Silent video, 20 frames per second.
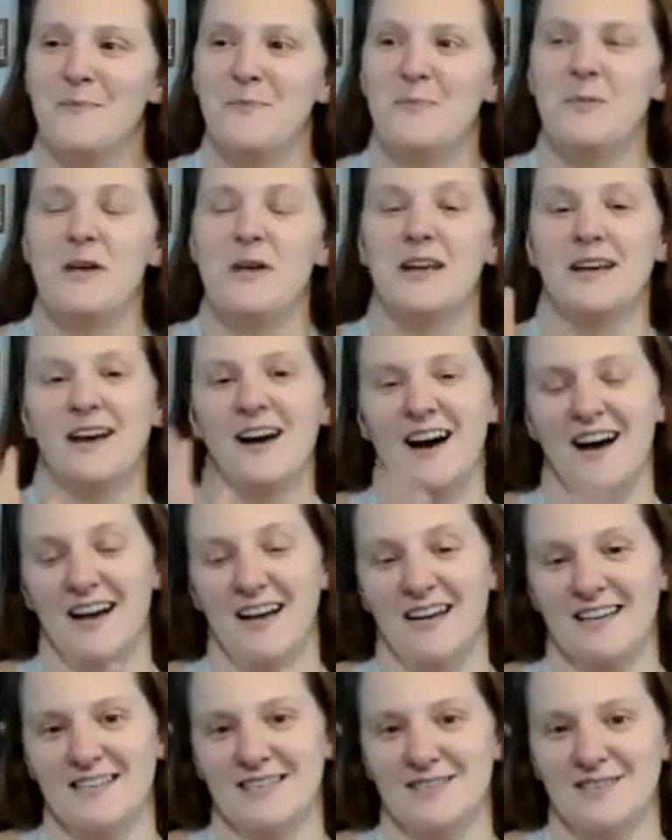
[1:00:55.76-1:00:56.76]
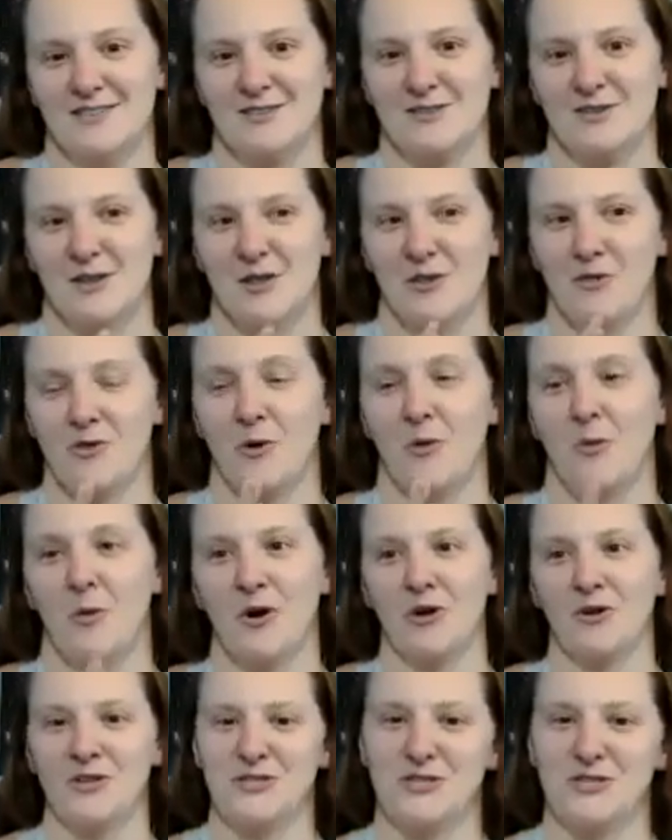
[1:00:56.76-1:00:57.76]
because the
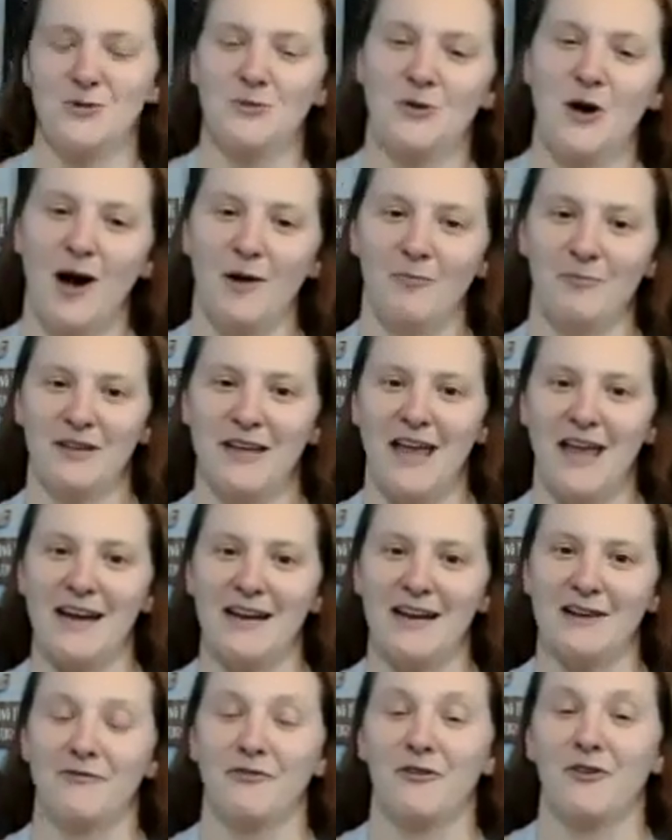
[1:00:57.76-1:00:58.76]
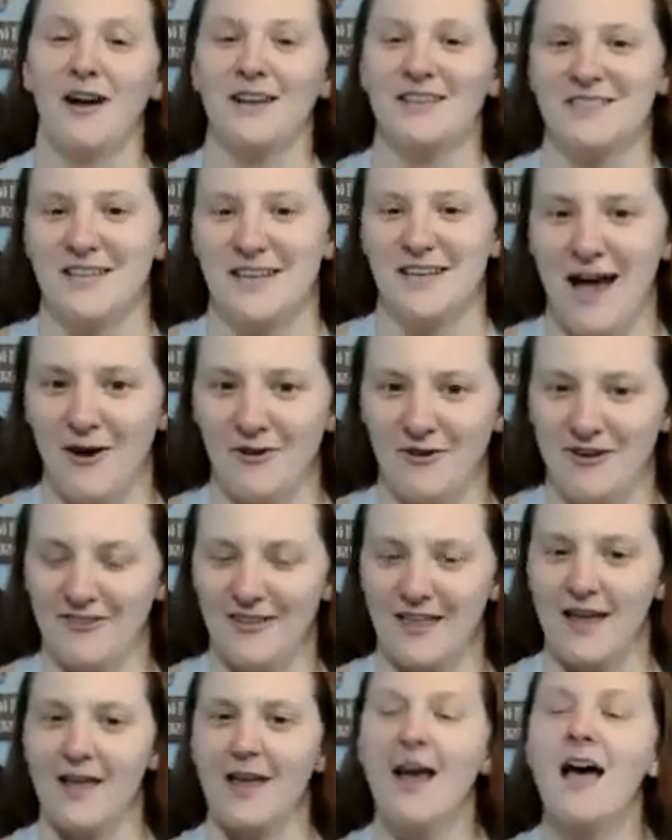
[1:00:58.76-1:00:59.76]
world is too complicated for us to
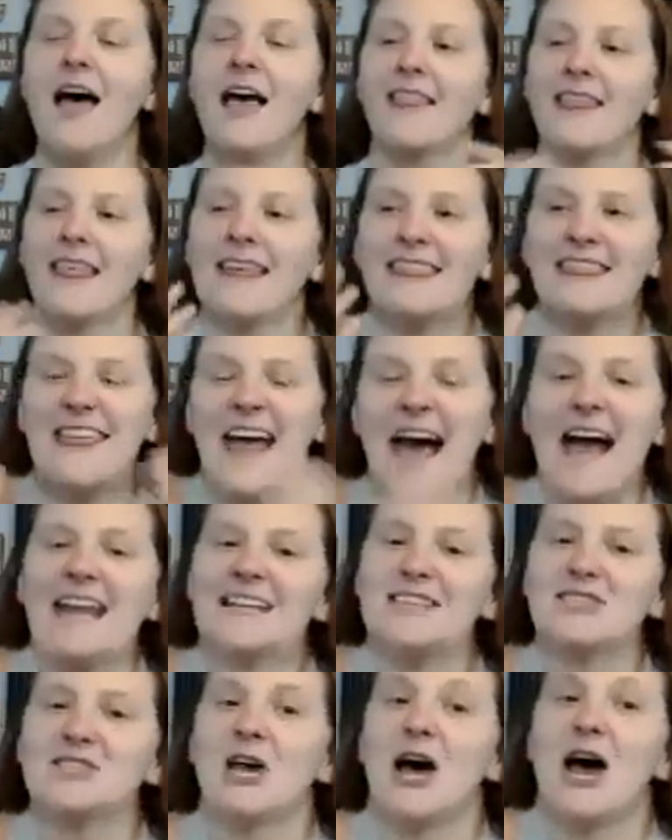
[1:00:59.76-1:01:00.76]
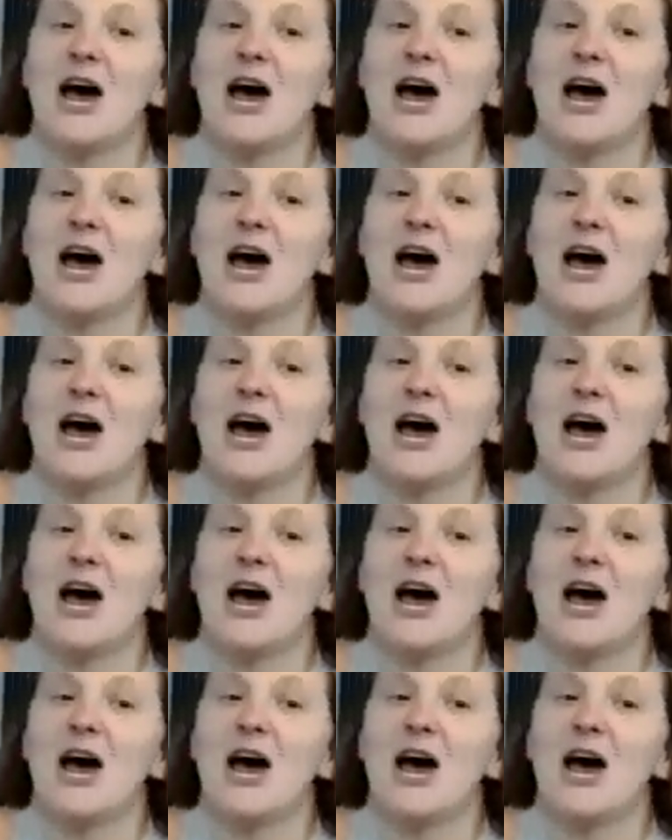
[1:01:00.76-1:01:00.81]
calculate. Like, that is